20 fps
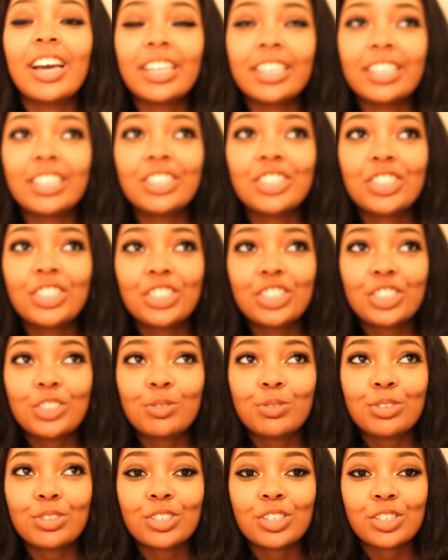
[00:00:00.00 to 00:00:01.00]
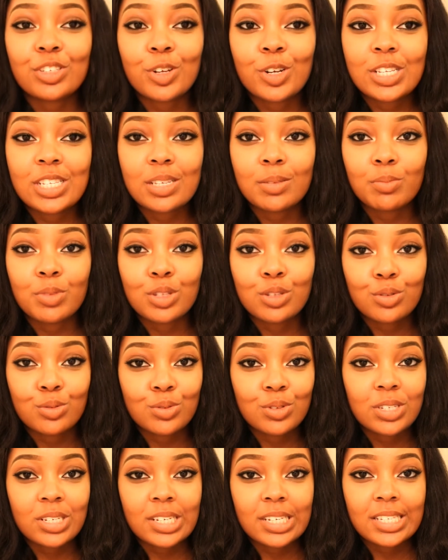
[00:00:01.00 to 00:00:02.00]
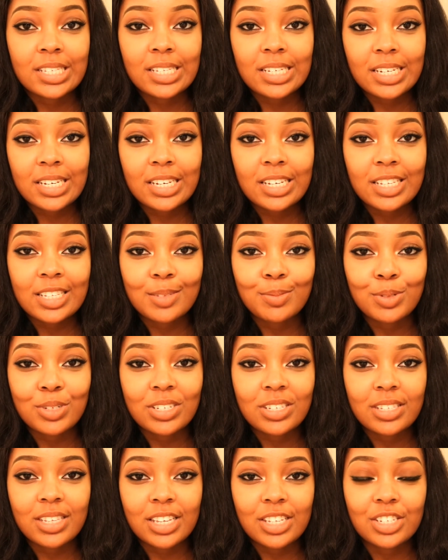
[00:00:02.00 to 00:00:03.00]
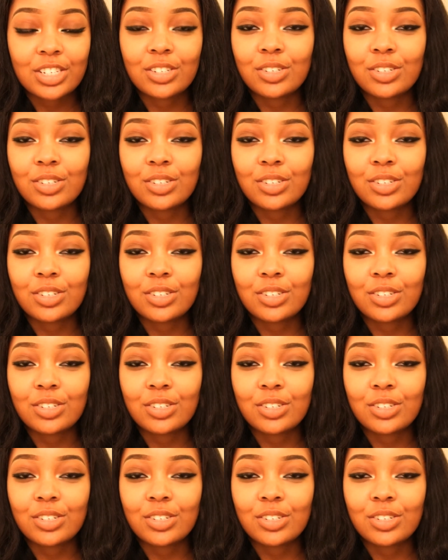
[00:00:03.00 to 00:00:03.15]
Initially she was just gonna send me 2 16s, but she said she